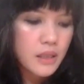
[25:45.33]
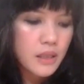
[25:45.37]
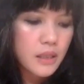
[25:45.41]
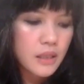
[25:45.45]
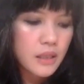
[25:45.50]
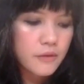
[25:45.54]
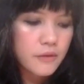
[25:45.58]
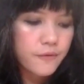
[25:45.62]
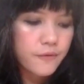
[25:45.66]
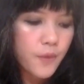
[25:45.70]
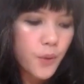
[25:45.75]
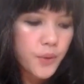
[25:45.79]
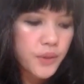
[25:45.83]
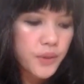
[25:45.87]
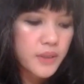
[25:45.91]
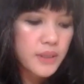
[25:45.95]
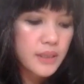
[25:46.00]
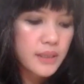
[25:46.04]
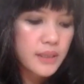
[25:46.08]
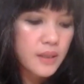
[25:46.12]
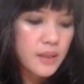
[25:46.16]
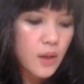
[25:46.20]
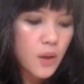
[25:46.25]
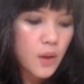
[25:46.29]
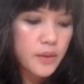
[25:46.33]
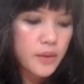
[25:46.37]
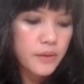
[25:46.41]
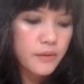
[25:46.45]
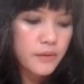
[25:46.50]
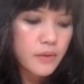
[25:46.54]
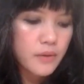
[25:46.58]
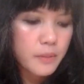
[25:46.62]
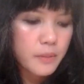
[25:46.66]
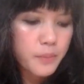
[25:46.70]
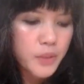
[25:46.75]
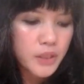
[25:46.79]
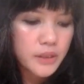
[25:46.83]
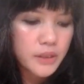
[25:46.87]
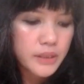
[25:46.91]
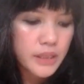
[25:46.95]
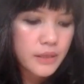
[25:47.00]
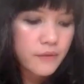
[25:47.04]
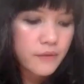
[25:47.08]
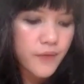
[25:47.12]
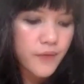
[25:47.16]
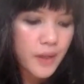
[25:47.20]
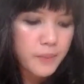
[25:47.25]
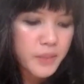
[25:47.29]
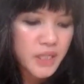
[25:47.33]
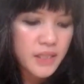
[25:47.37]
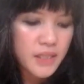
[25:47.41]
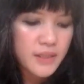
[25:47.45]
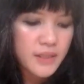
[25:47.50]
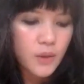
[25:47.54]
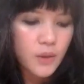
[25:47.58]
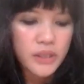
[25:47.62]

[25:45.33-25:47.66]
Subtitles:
it focuses on building feminist